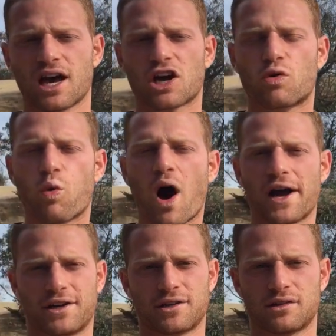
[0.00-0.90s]

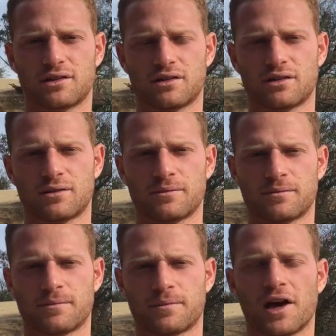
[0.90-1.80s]
acquire,
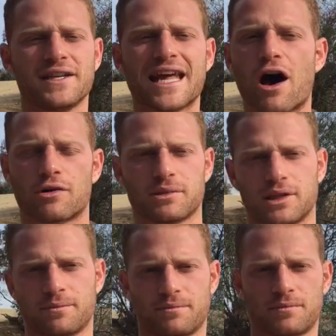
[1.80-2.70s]
undoubtedly.